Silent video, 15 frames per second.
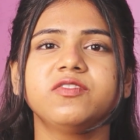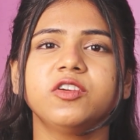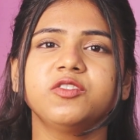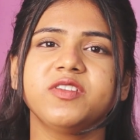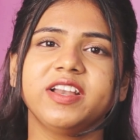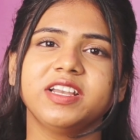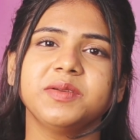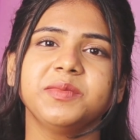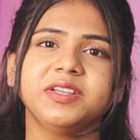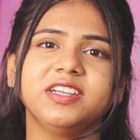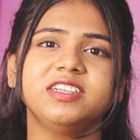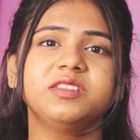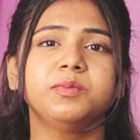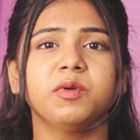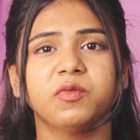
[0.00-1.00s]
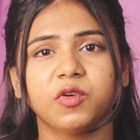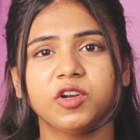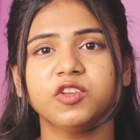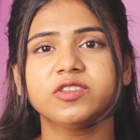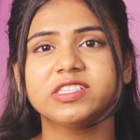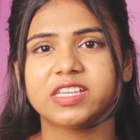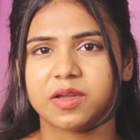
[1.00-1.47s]
for 20 minutes before
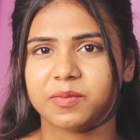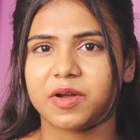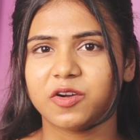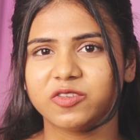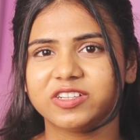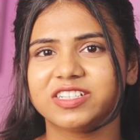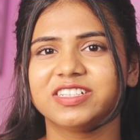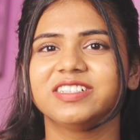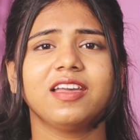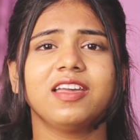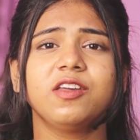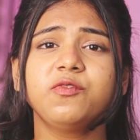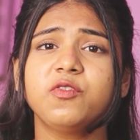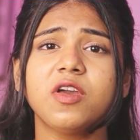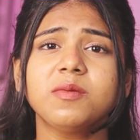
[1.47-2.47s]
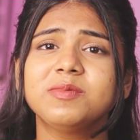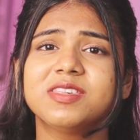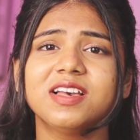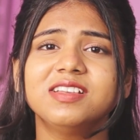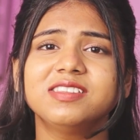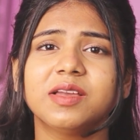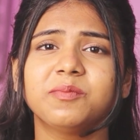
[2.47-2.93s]
you step out. If you have
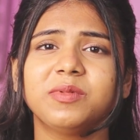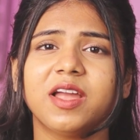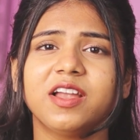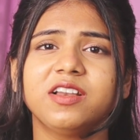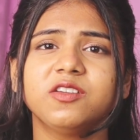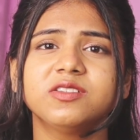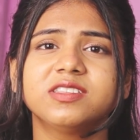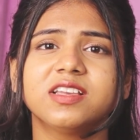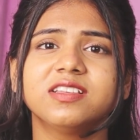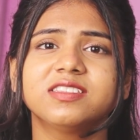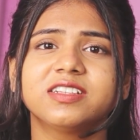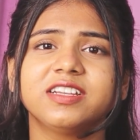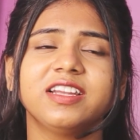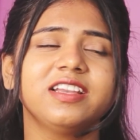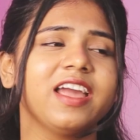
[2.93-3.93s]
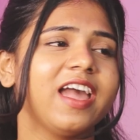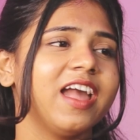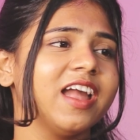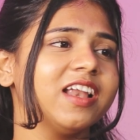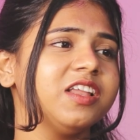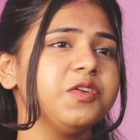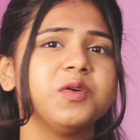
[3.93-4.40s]
just applied your sunscreen
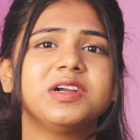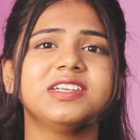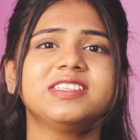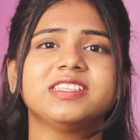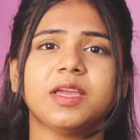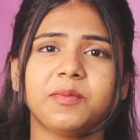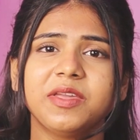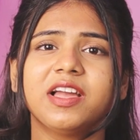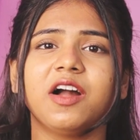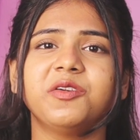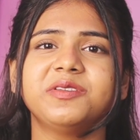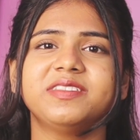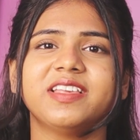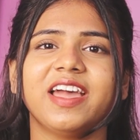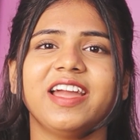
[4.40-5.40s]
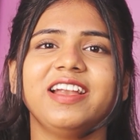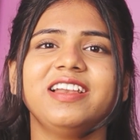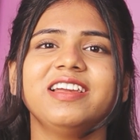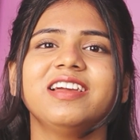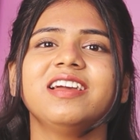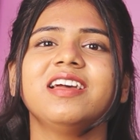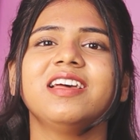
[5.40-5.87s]
and you are stepping
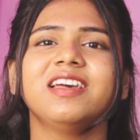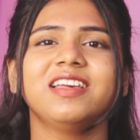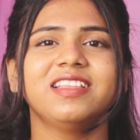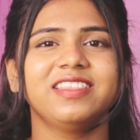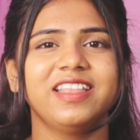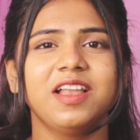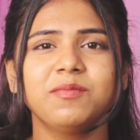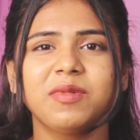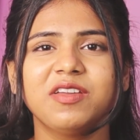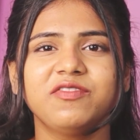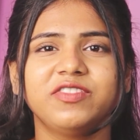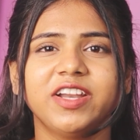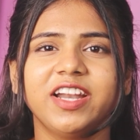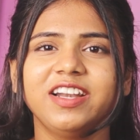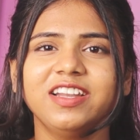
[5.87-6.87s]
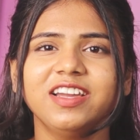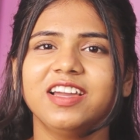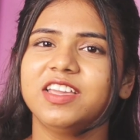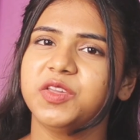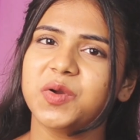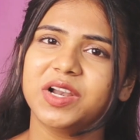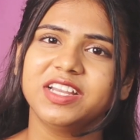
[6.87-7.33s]
outside, then my friend,
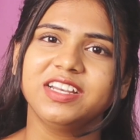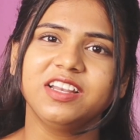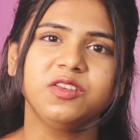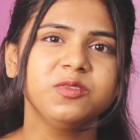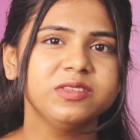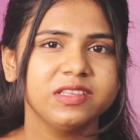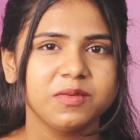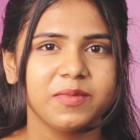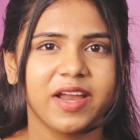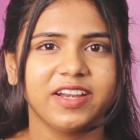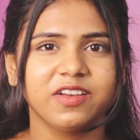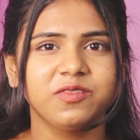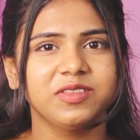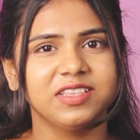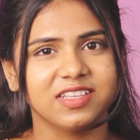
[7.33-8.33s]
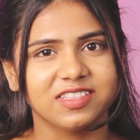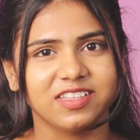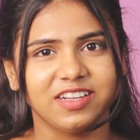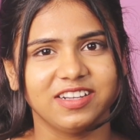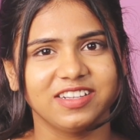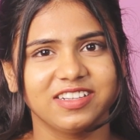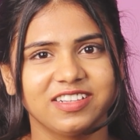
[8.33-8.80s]
you are in a losing battle with the
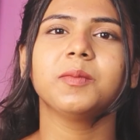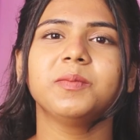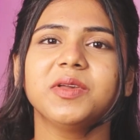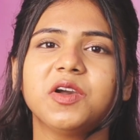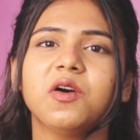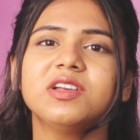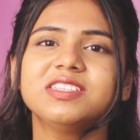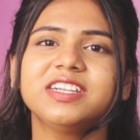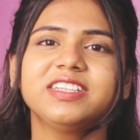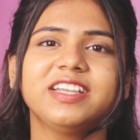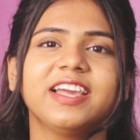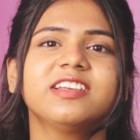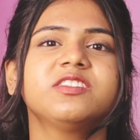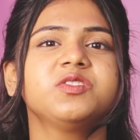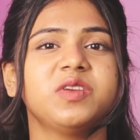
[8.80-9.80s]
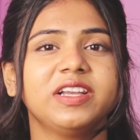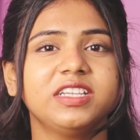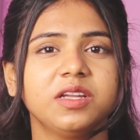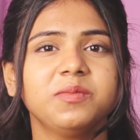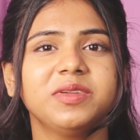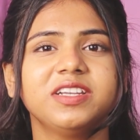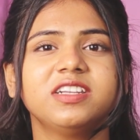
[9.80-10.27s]
sun, because it takes
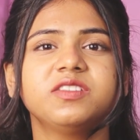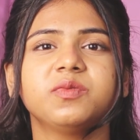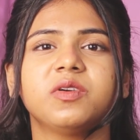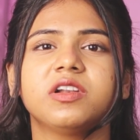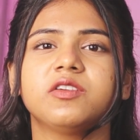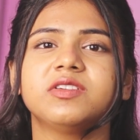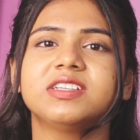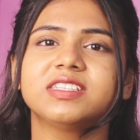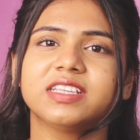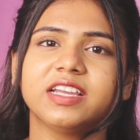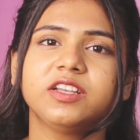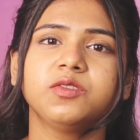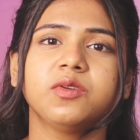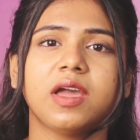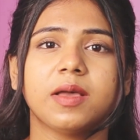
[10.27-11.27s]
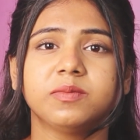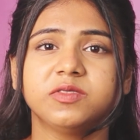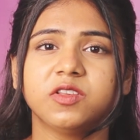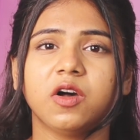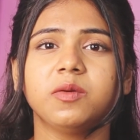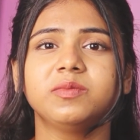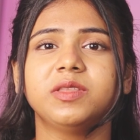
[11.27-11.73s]
20 minutes for our skin to
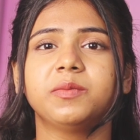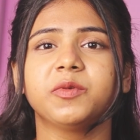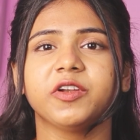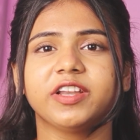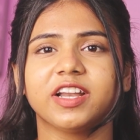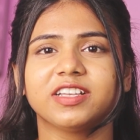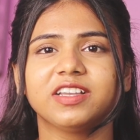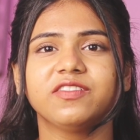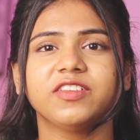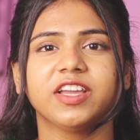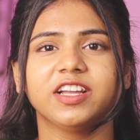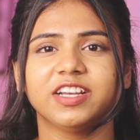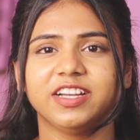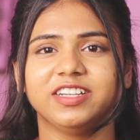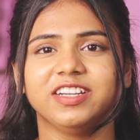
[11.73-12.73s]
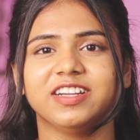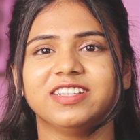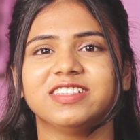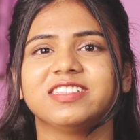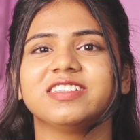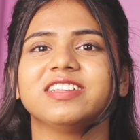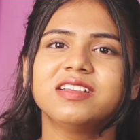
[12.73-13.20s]
absorb the protective
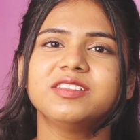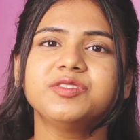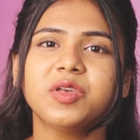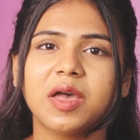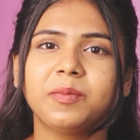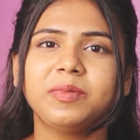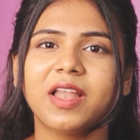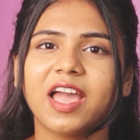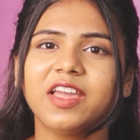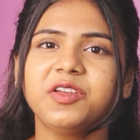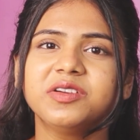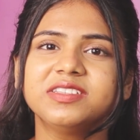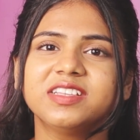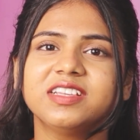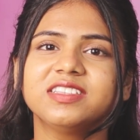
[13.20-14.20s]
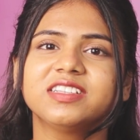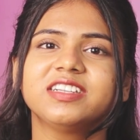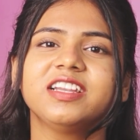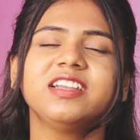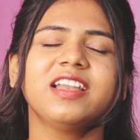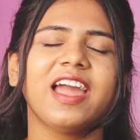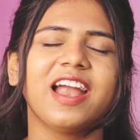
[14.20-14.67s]
ingredients. So apply your
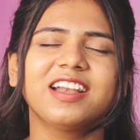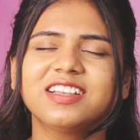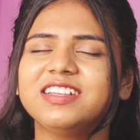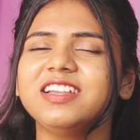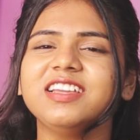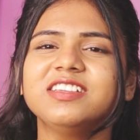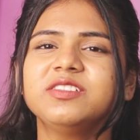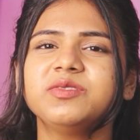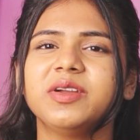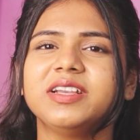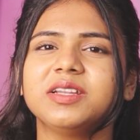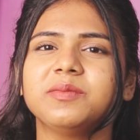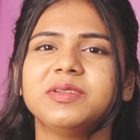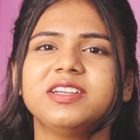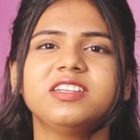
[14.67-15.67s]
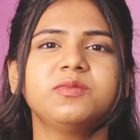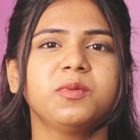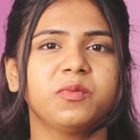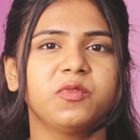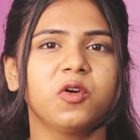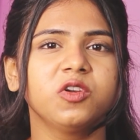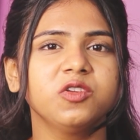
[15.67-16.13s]
sunscreen at least 20 minutes
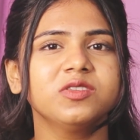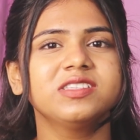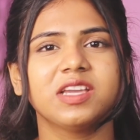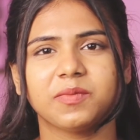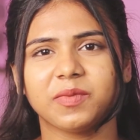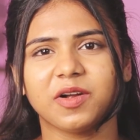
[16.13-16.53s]
before you step